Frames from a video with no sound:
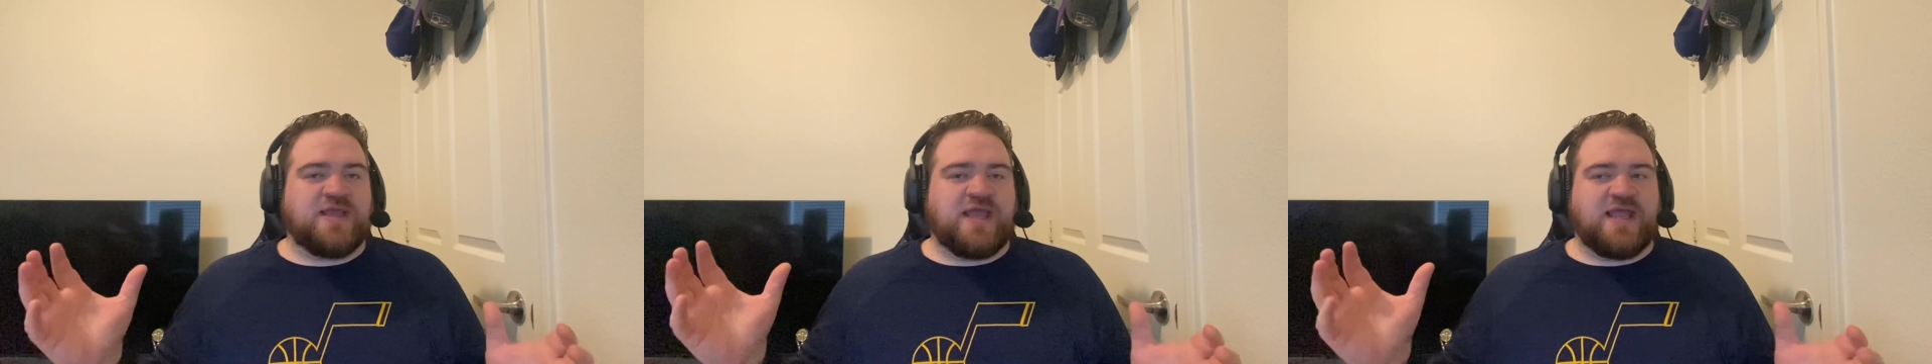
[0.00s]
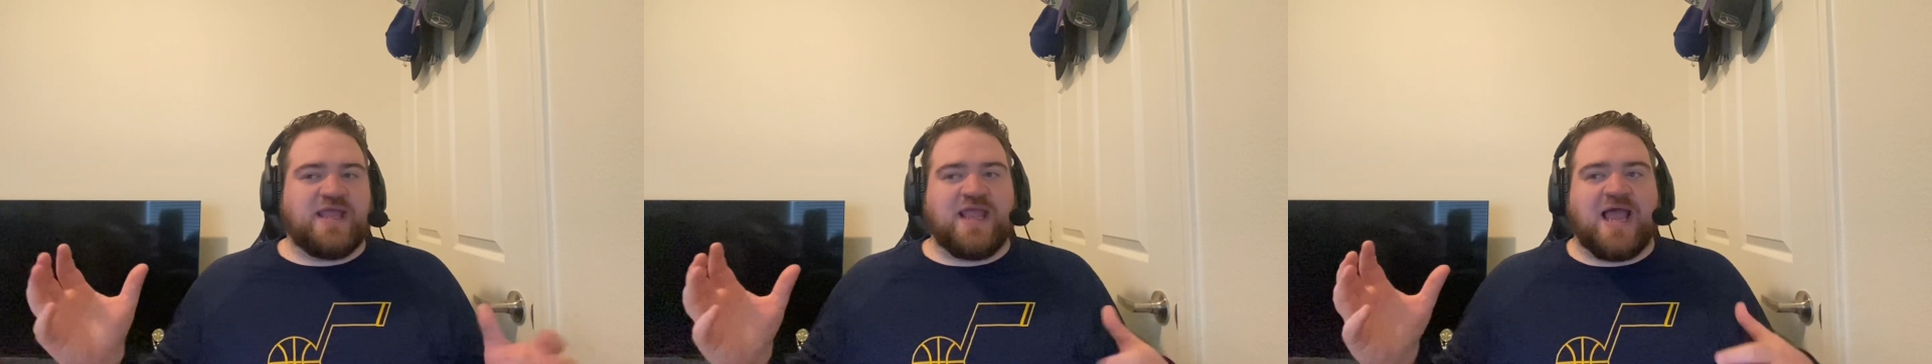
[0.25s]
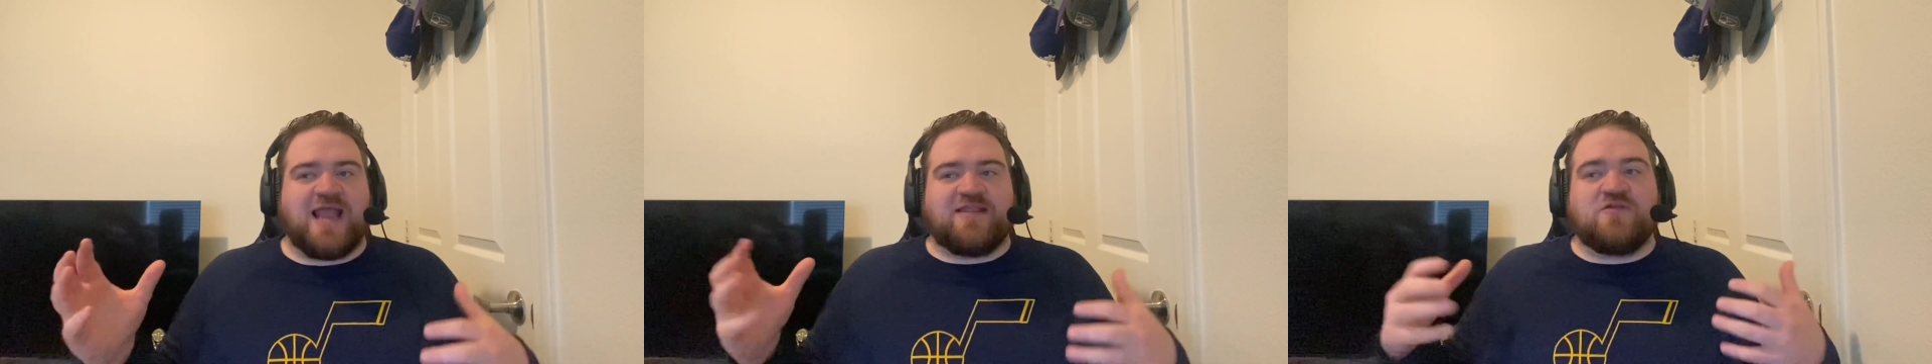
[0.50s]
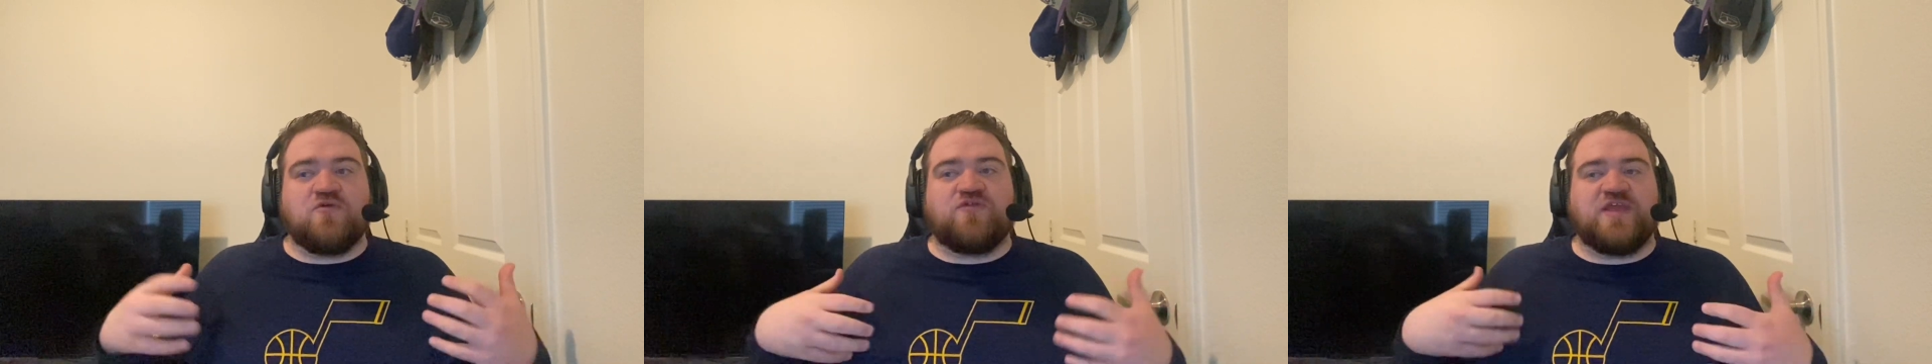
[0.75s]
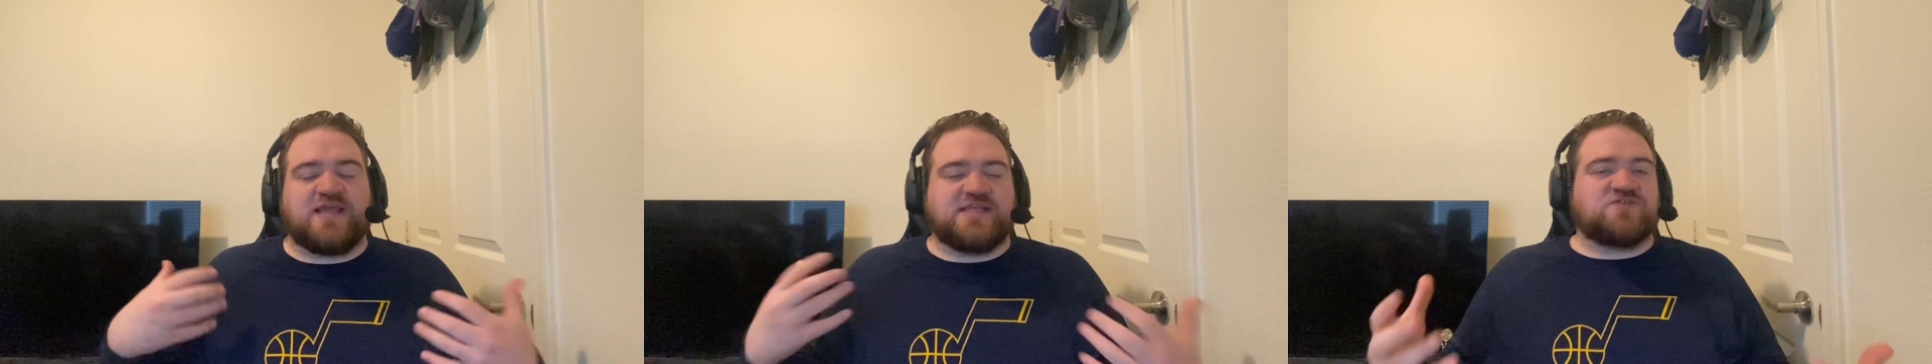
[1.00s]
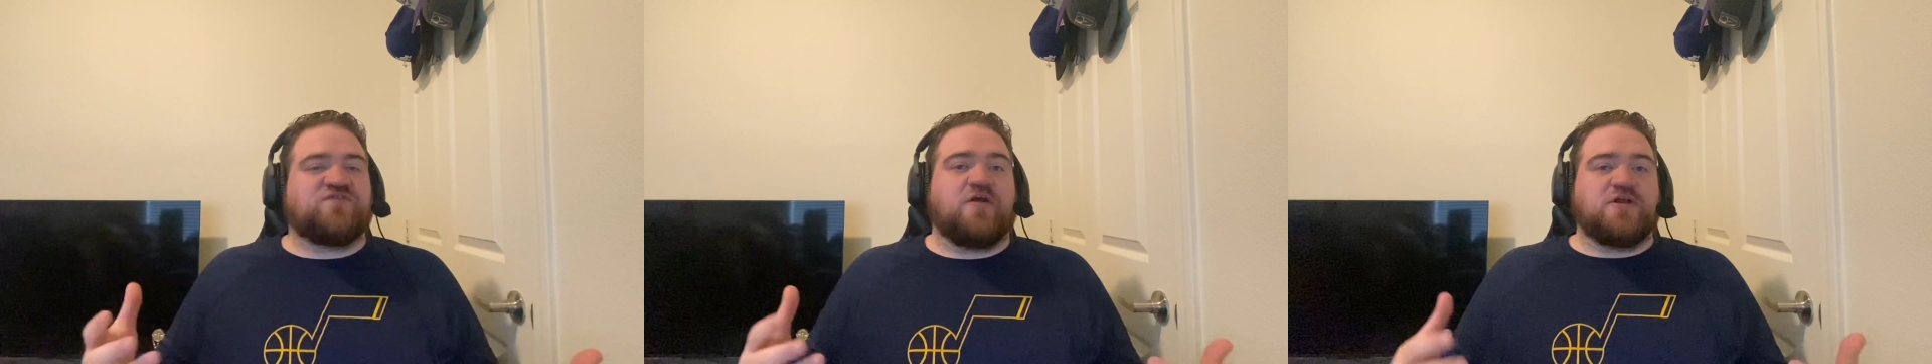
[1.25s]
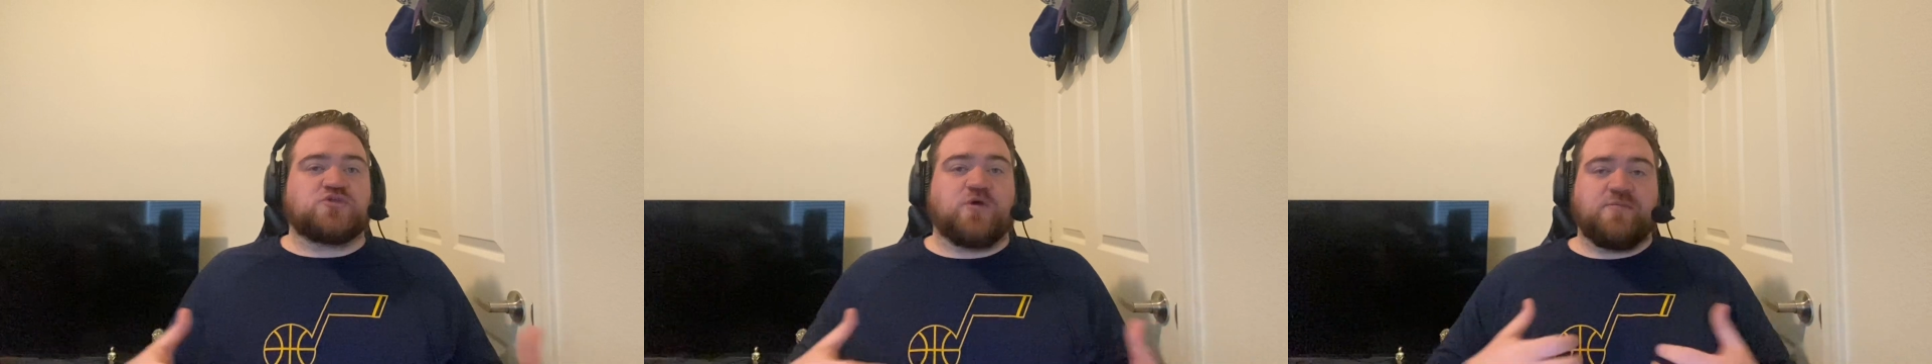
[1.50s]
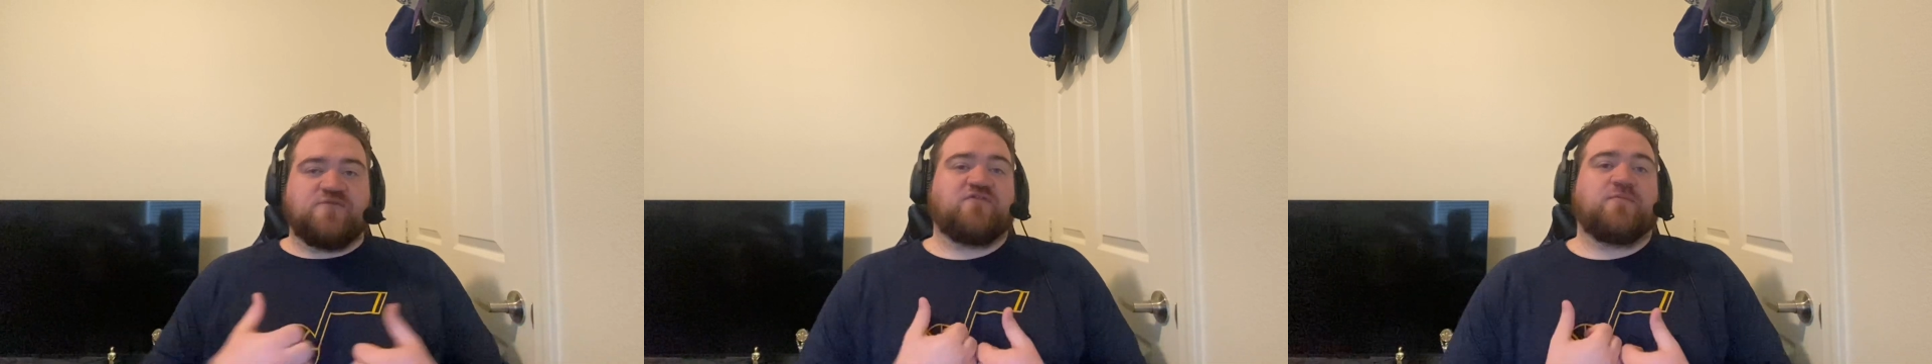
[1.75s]
I do think it is very
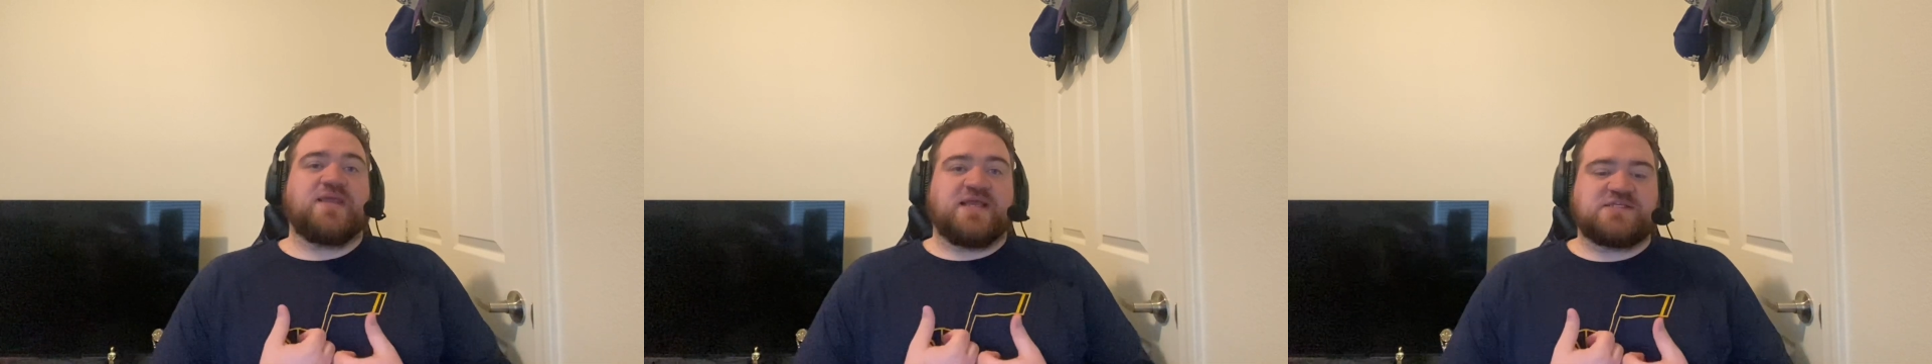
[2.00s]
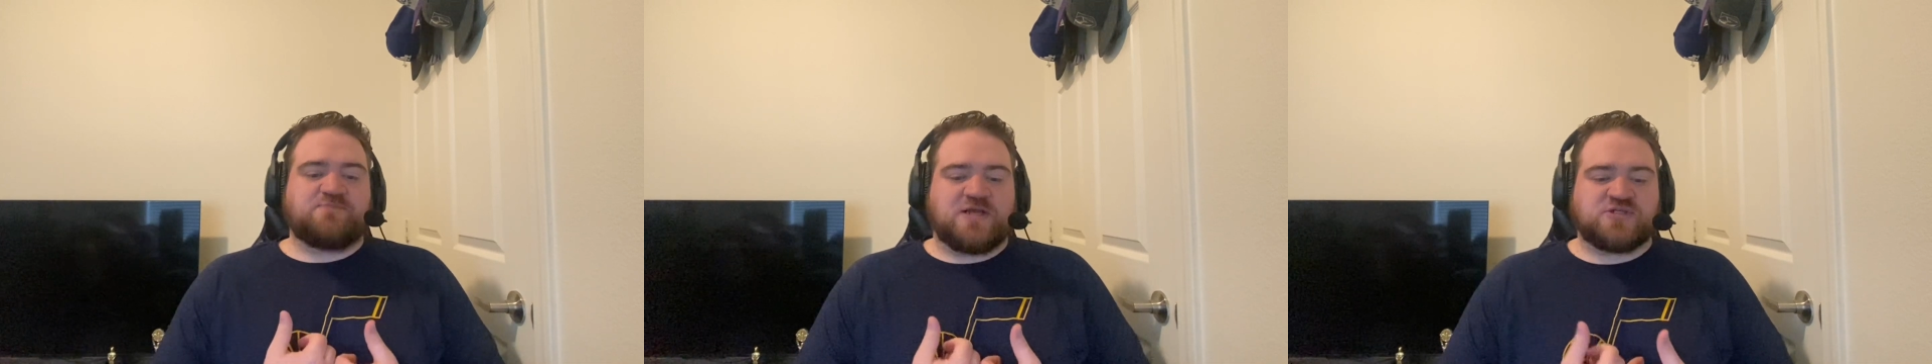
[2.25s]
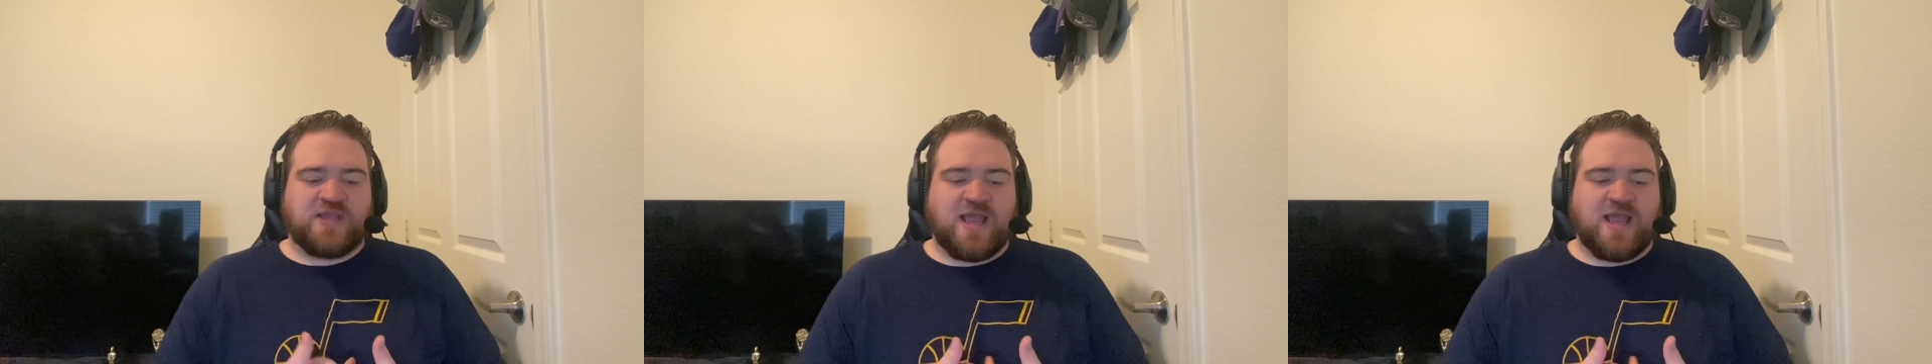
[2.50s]
enjoyable for me, especially.